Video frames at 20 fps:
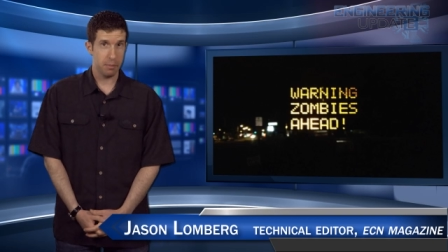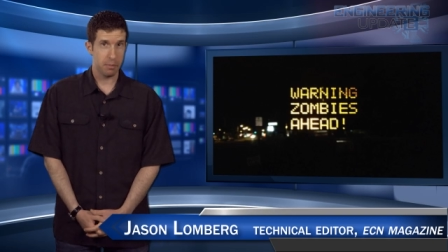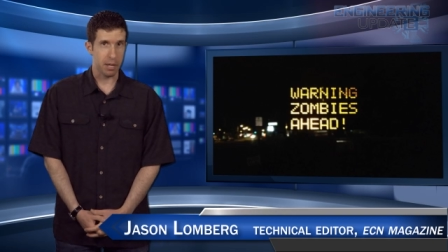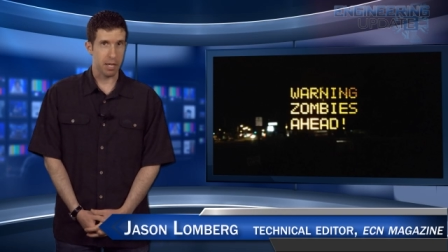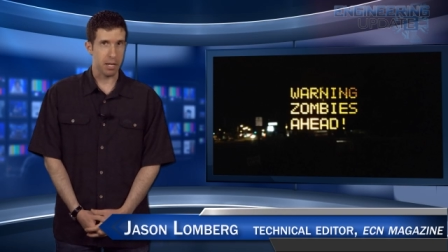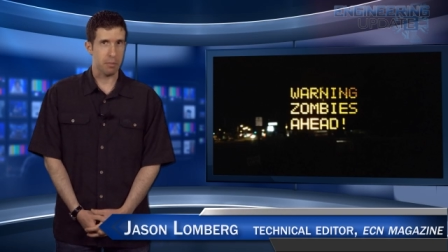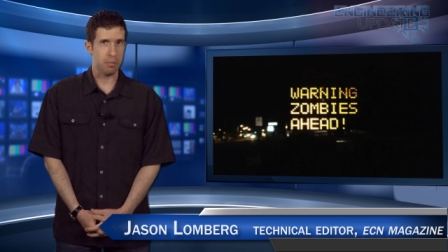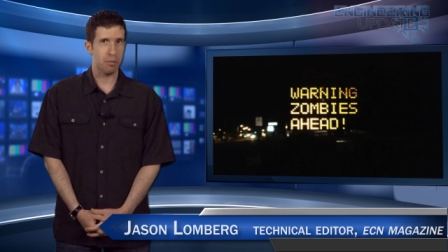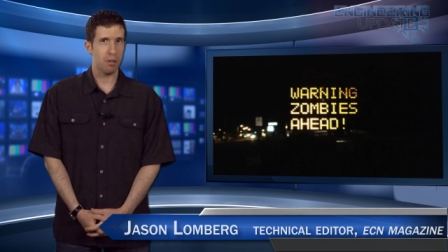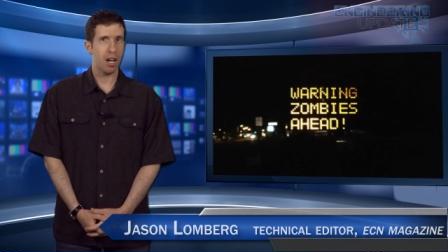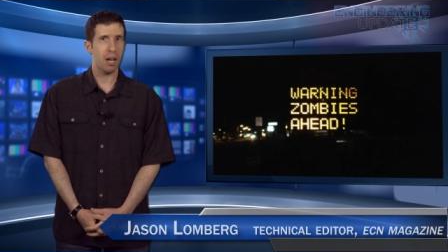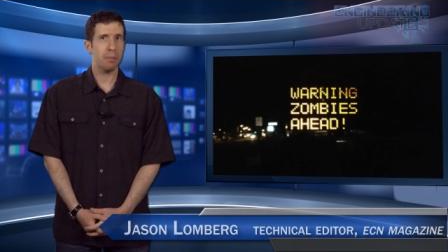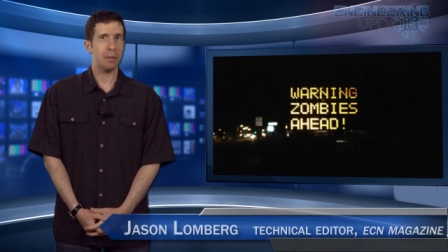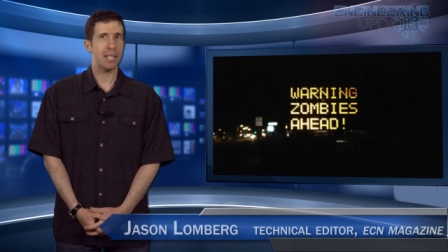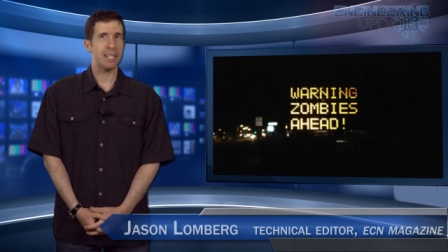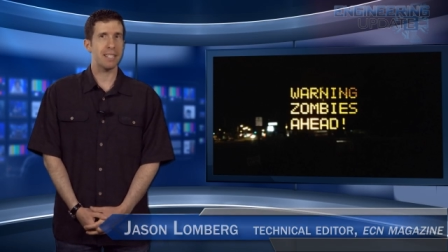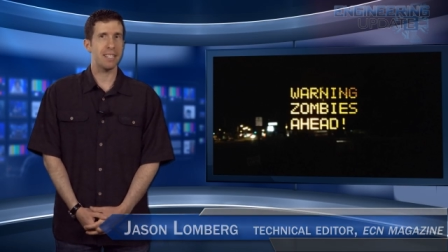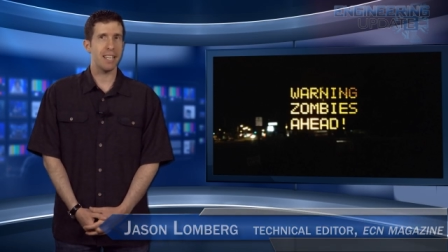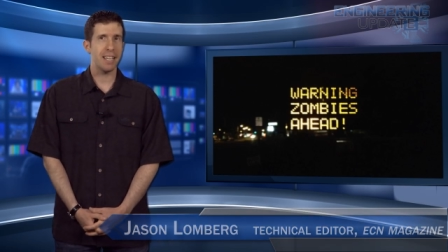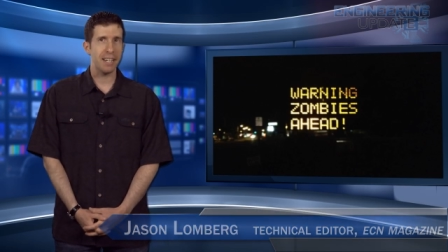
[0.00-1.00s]
But you
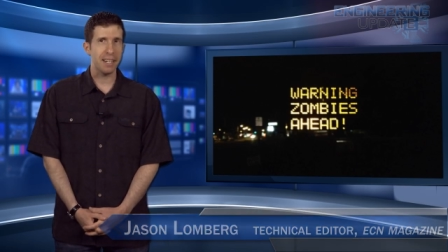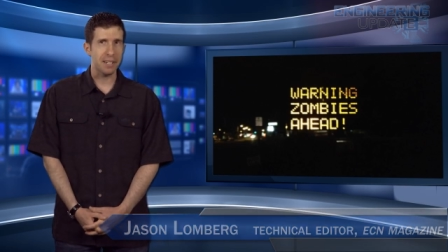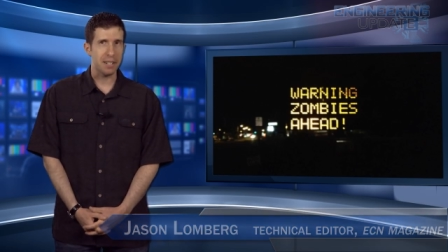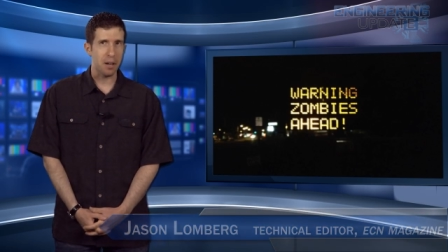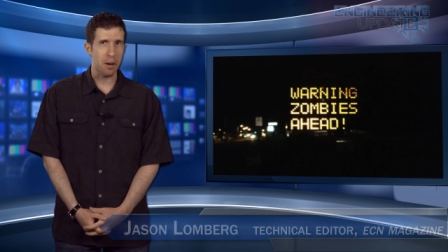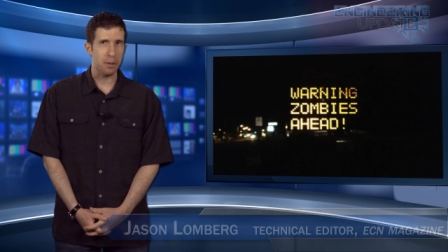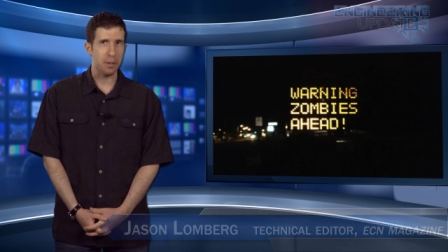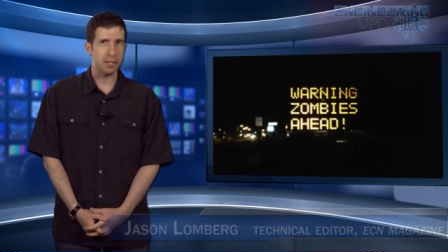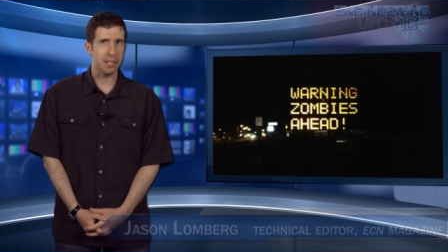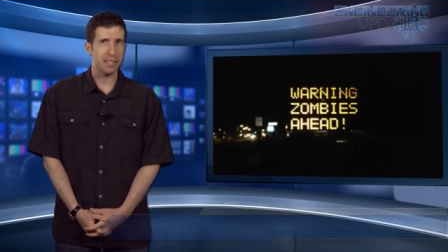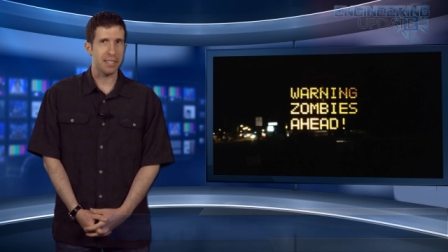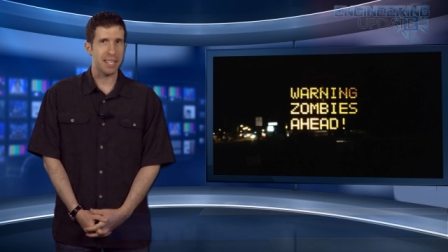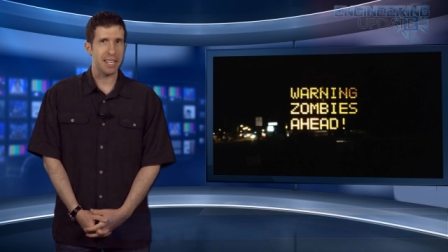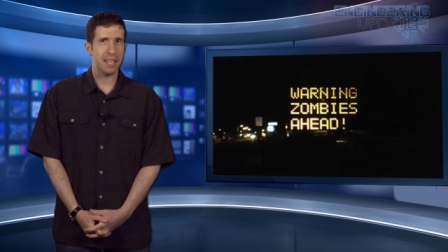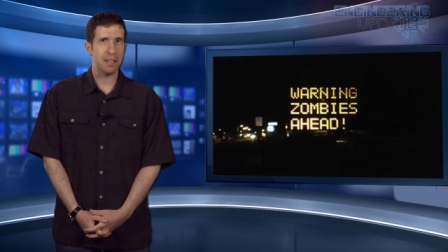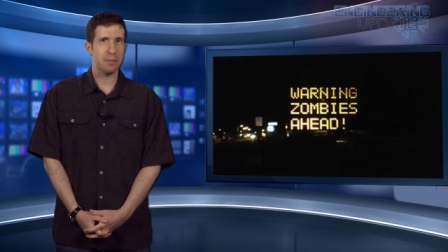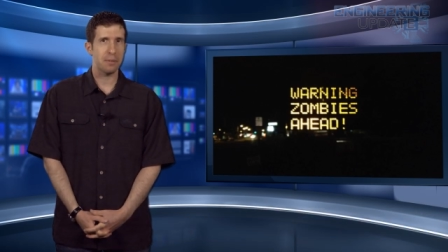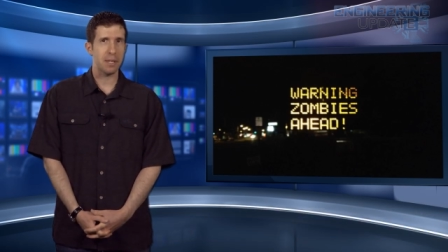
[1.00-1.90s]
probably didn't know that the